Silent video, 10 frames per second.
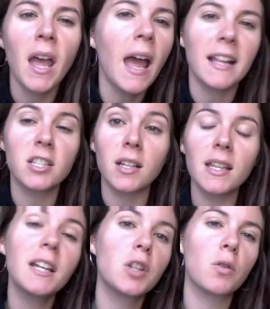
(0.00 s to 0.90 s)
It's not that
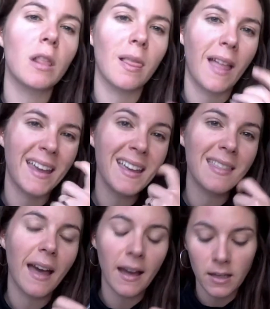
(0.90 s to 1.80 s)
I don't like
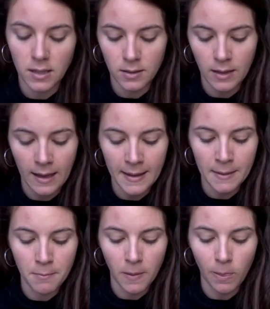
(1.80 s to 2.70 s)
that
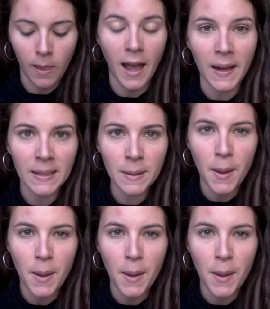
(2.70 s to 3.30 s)
line,